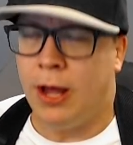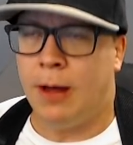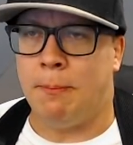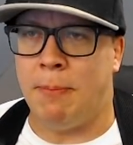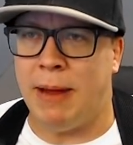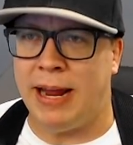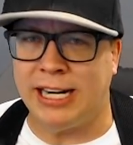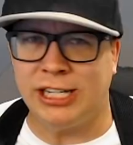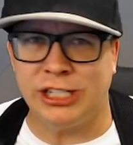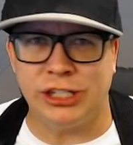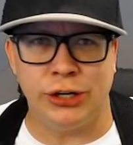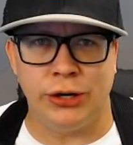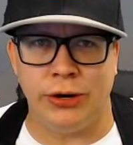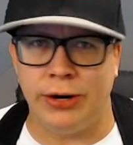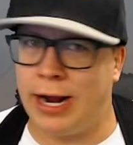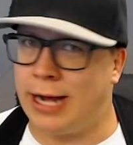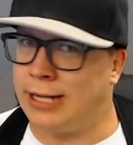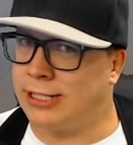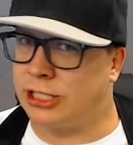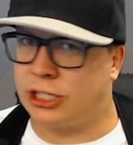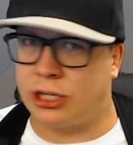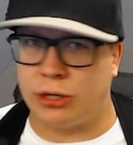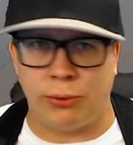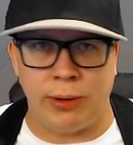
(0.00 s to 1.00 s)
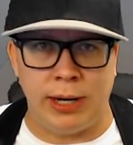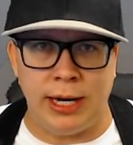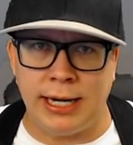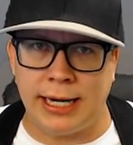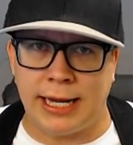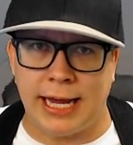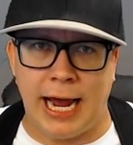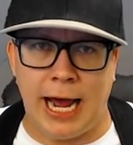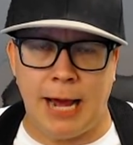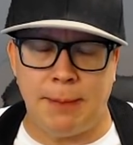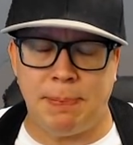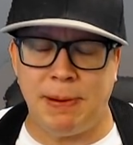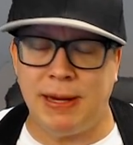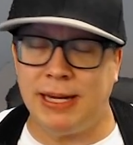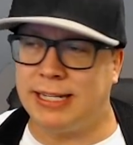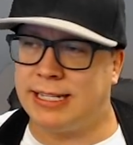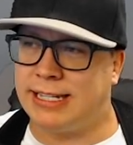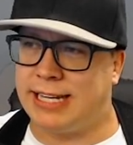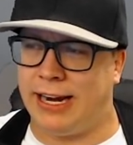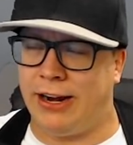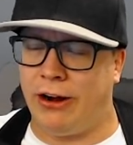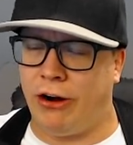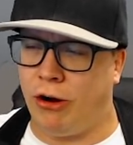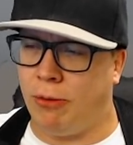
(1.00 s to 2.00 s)
Make sure you're not screen capping
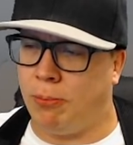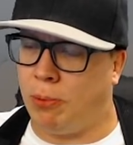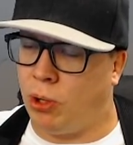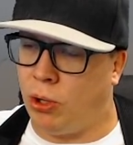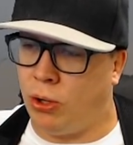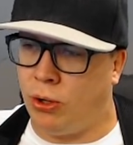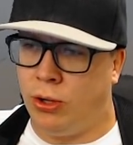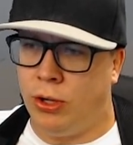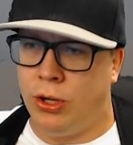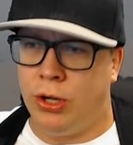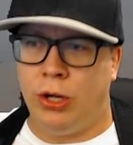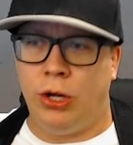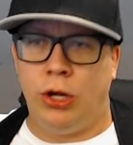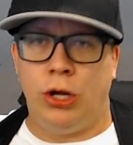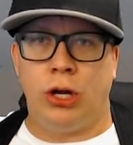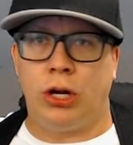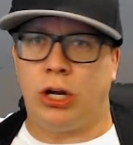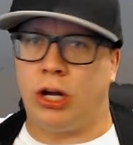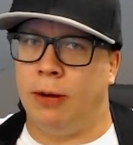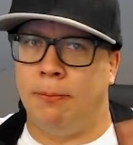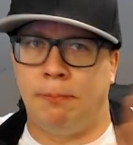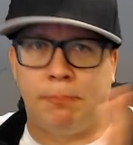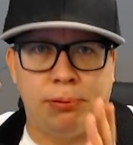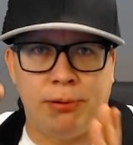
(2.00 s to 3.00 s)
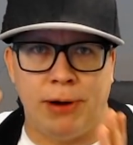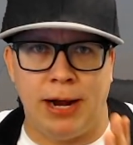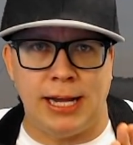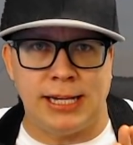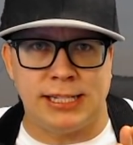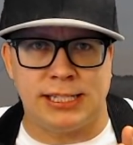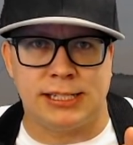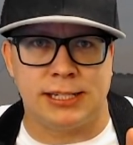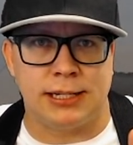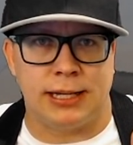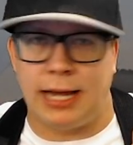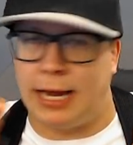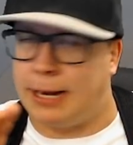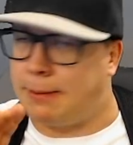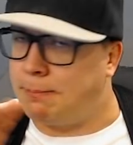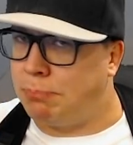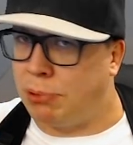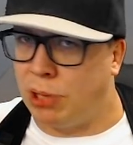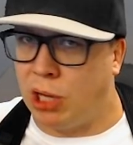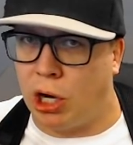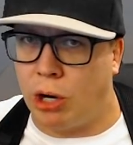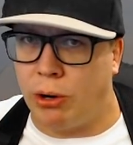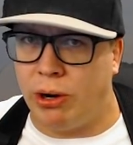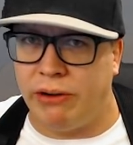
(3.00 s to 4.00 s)
terrible compressed, like
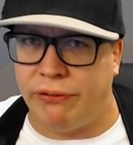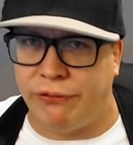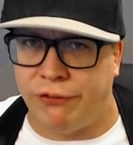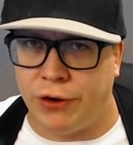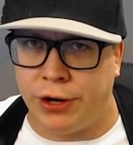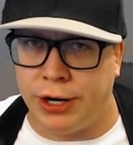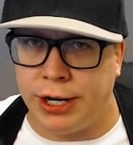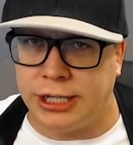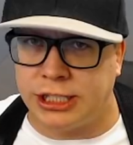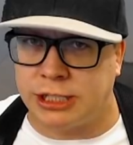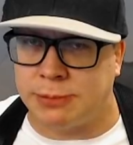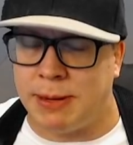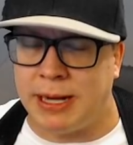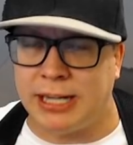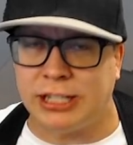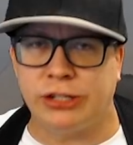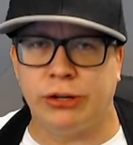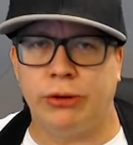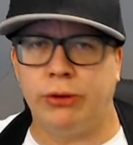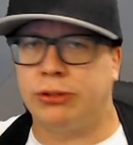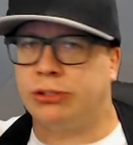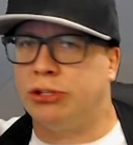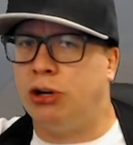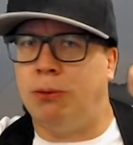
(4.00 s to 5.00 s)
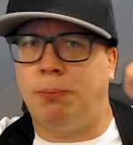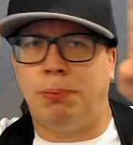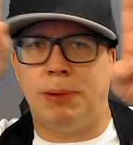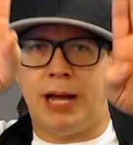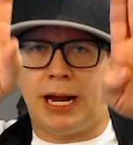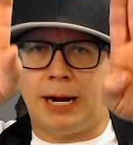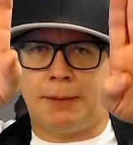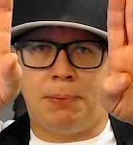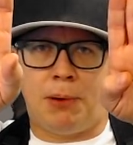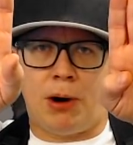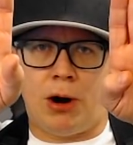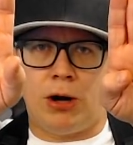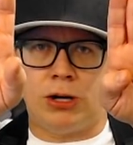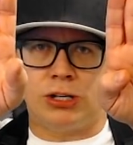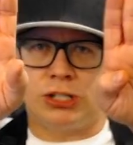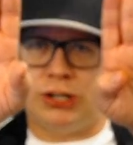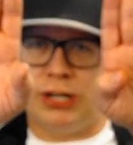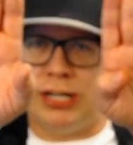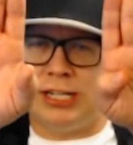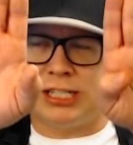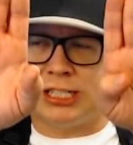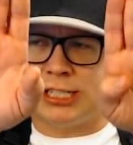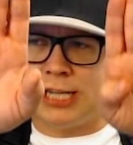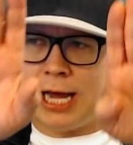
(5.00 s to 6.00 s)
blurry footage. Make sure there's no black bars
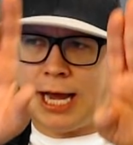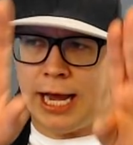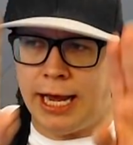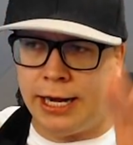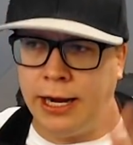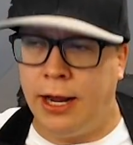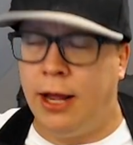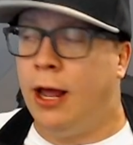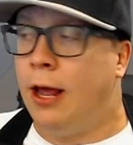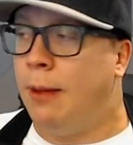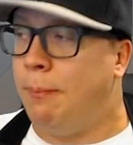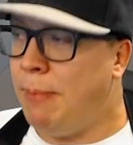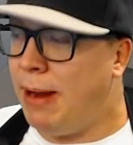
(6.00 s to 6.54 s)
on each side.